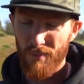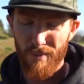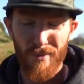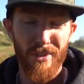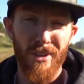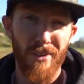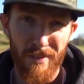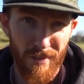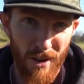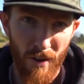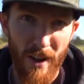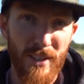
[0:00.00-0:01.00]
We really don't even
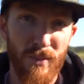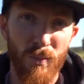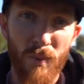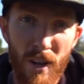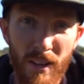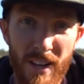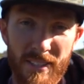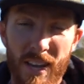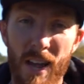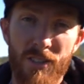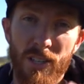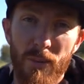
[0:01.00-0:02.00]
know, as well as
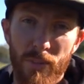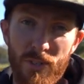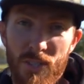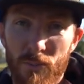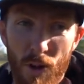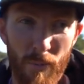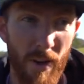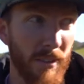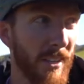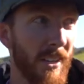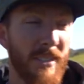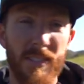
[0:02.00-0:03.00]
catching a bunch of smallmouth.
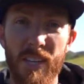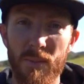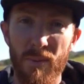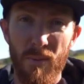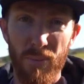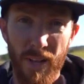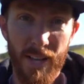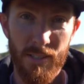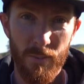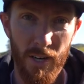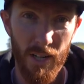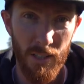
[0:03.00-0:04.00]
Tennessee has been a blast,
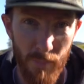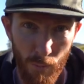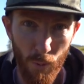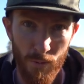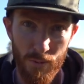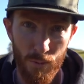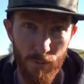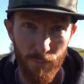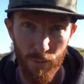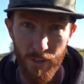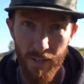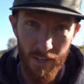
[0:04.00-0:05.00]
and we got a little bit more in store
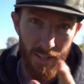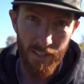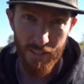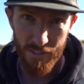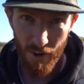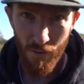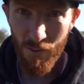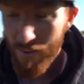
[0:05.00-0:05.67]
for you. Let's go.